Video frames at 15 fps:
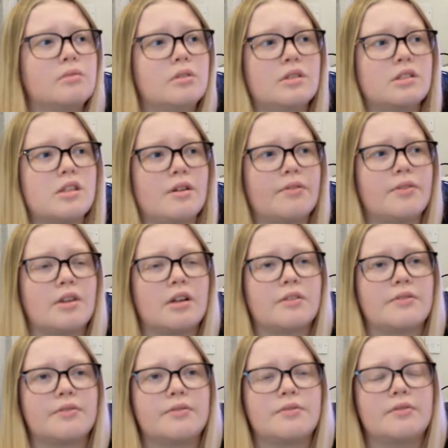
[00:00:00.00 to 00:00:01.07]
Stuff that
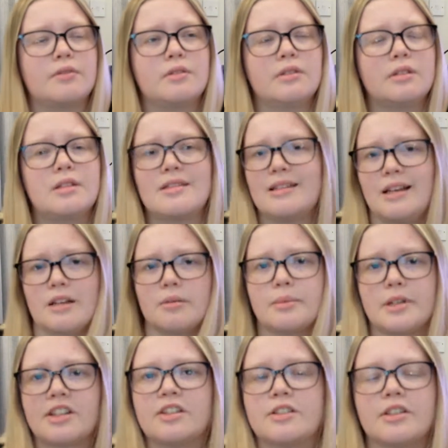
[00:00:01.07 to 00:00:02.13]
I've said I'm
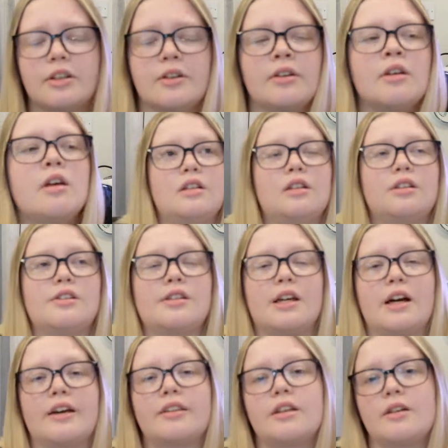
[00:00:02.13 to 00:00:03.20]
gonna do. So
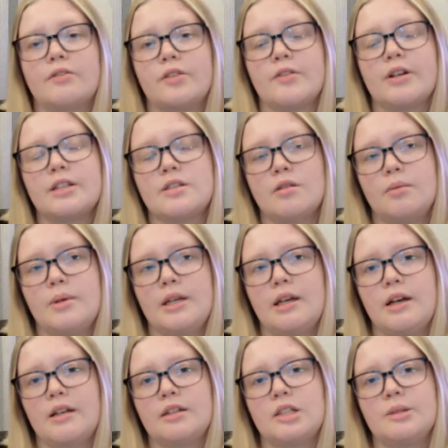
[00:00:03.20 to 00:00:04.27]
yeah, I think for the rest of the
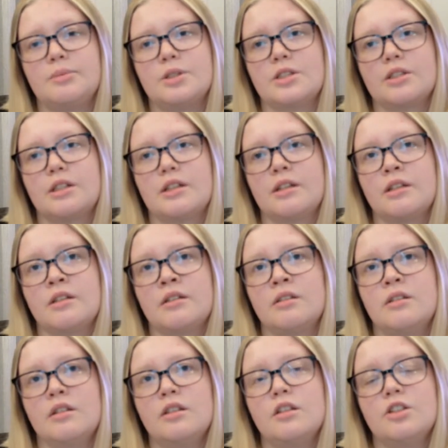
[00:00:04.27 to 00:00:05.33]
weekend I'm just gonna
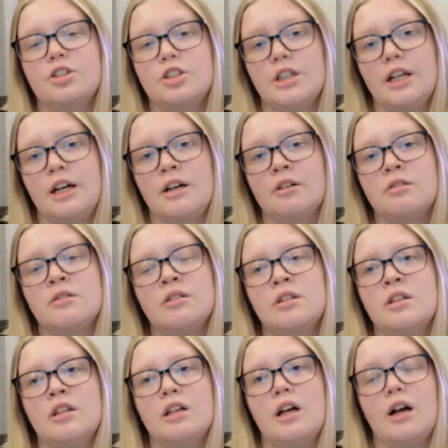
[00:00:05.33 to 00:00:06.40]
chill out,
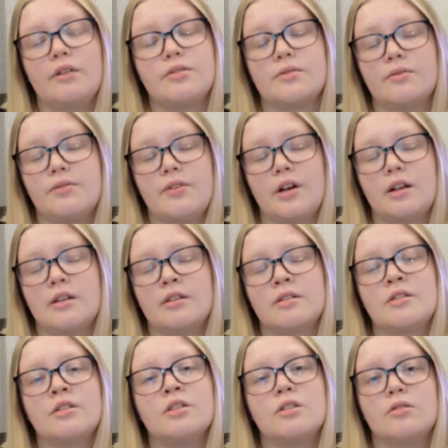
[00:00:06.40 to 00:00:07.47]
have some fun,
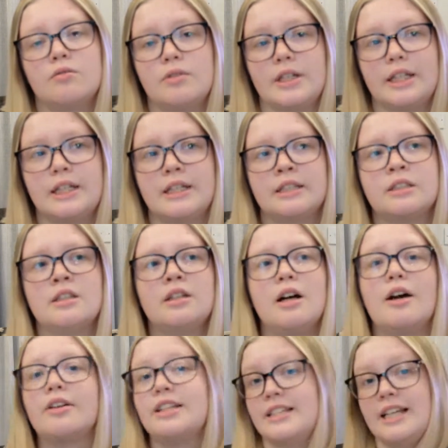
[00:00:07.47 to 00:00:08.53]
read.
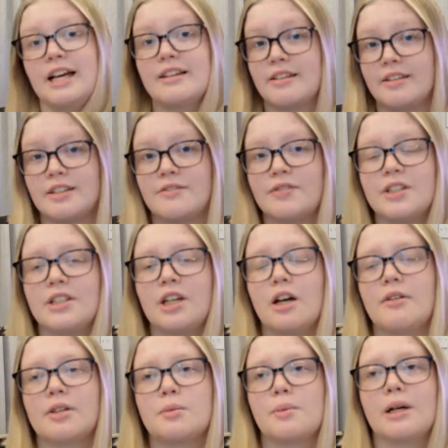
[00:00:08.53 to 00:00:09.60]
I need to edit this
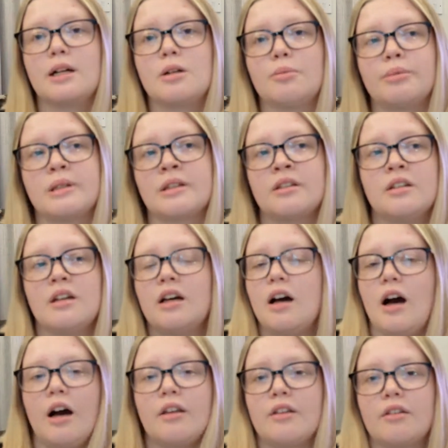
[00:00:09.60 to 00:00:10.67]
video as well, but
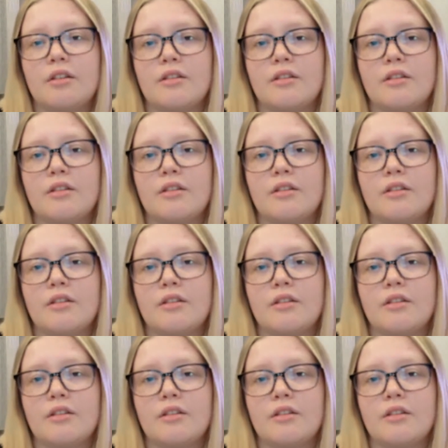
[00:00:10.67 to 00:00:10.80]
other